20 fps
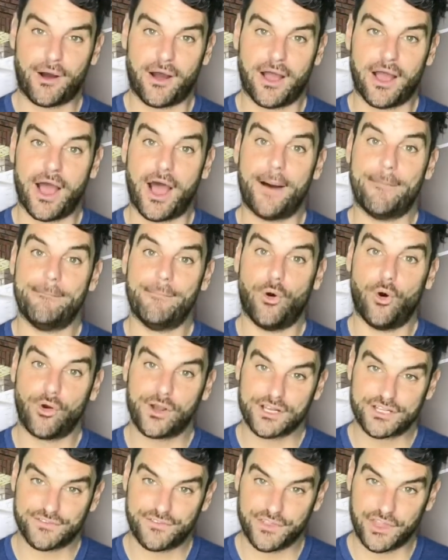a mortgage for
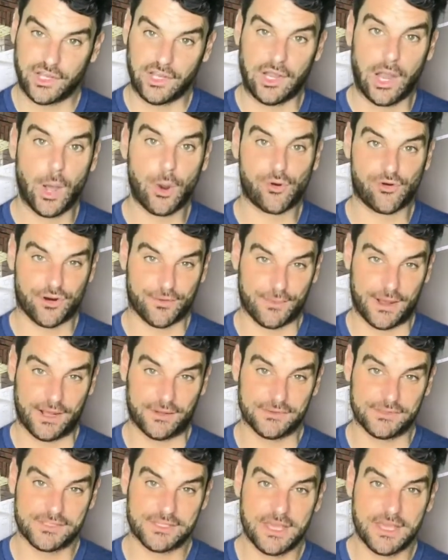the lower amount.